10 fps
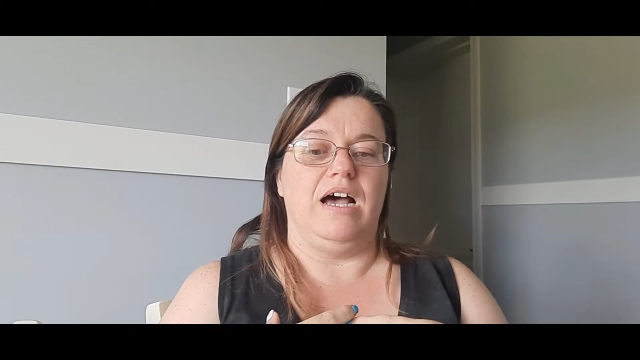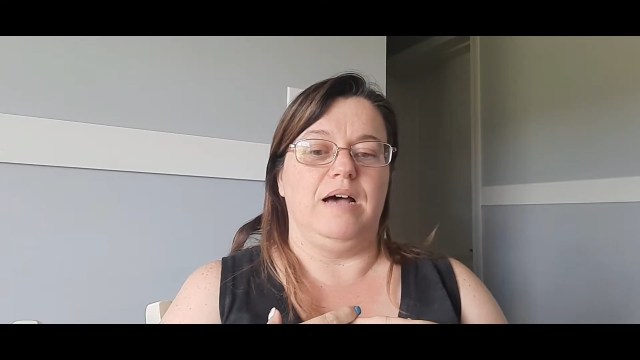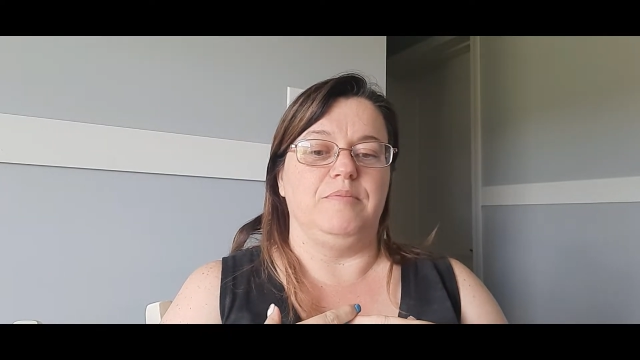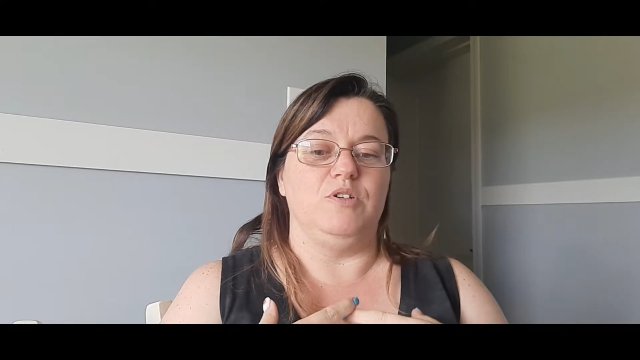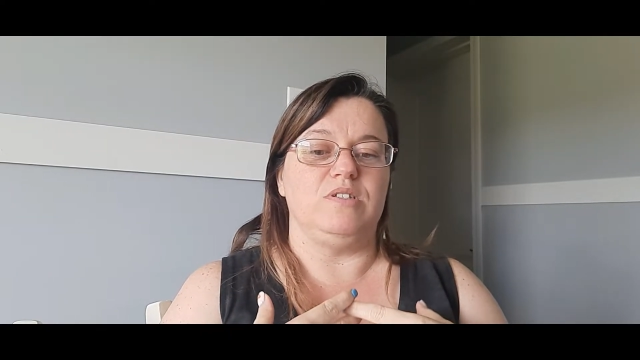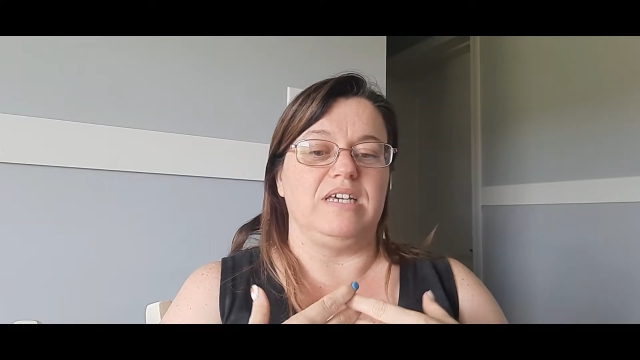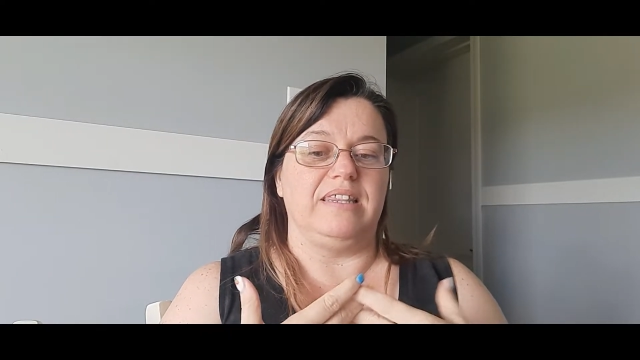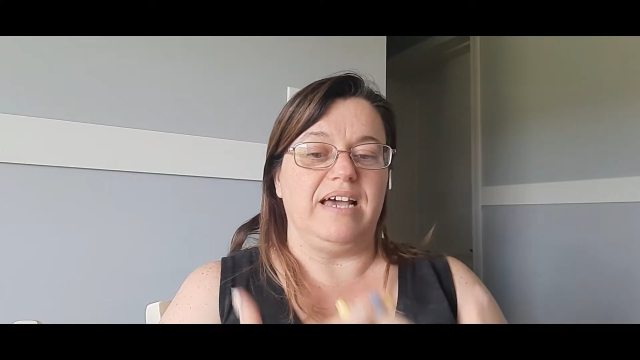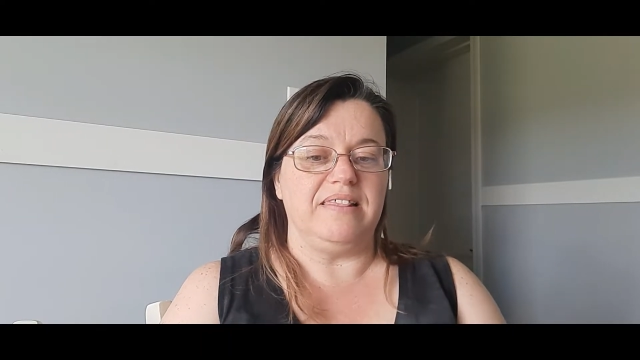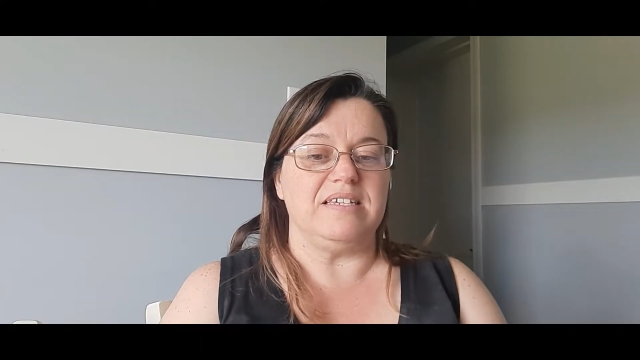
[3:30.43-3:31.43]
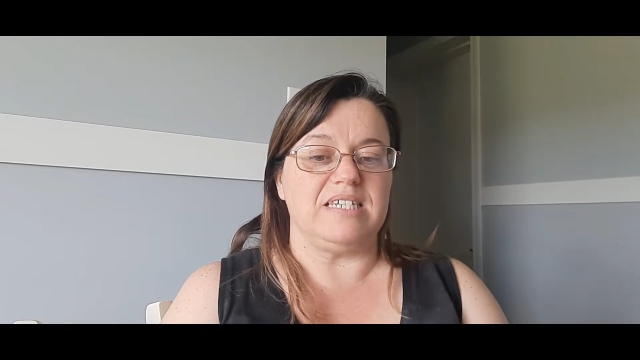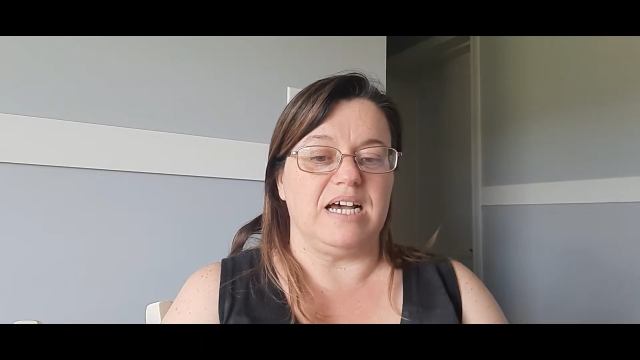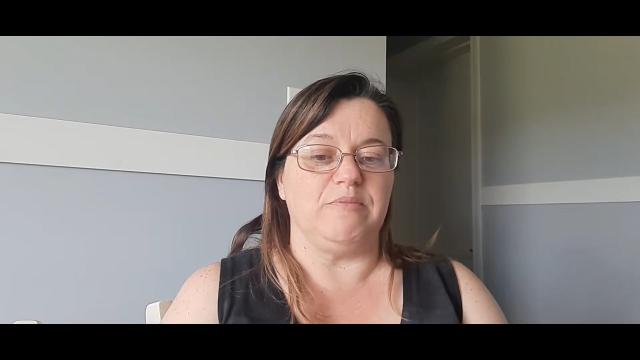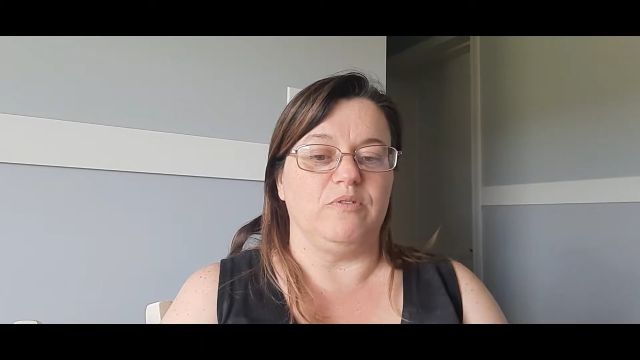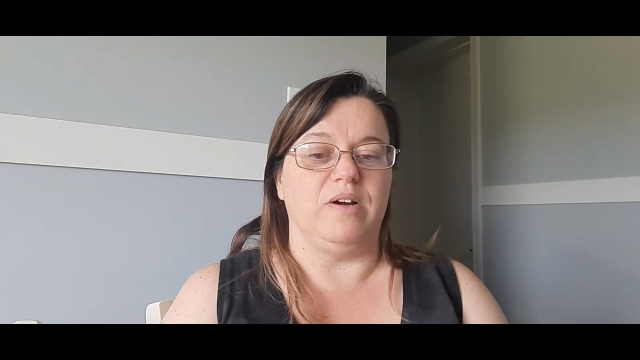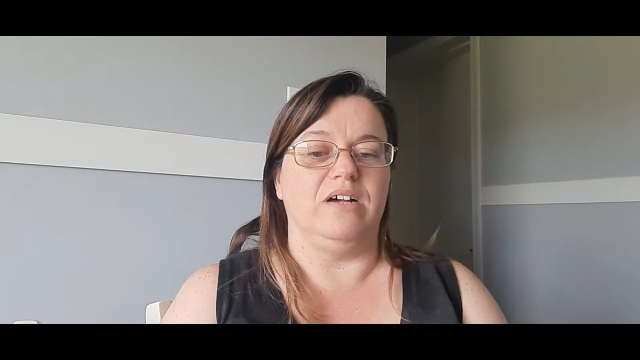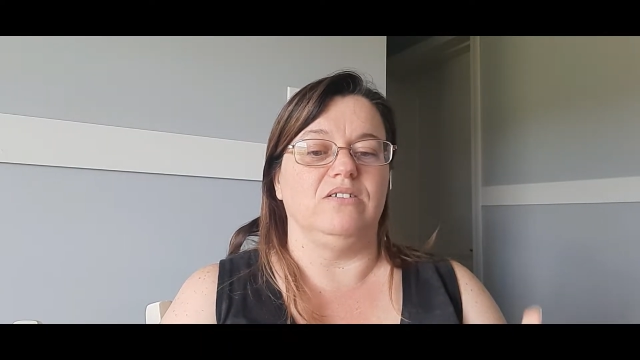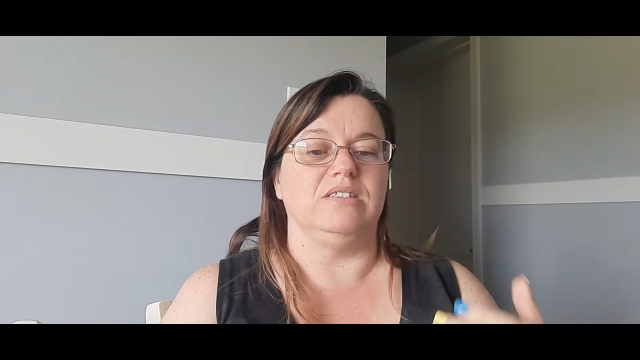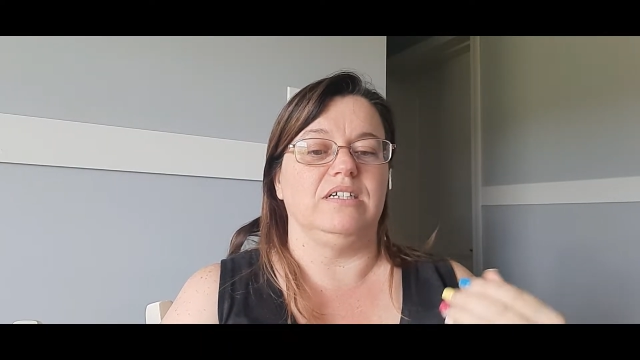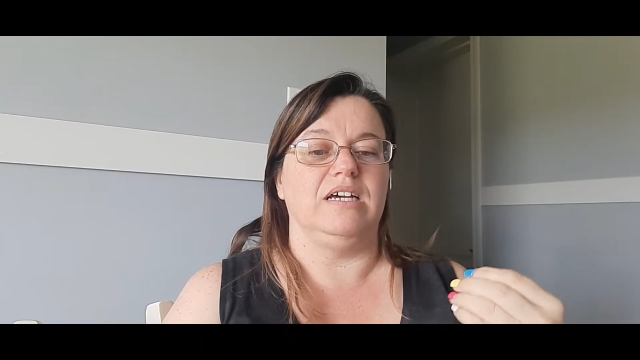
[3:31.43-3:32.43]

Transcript: I'm using that this time around,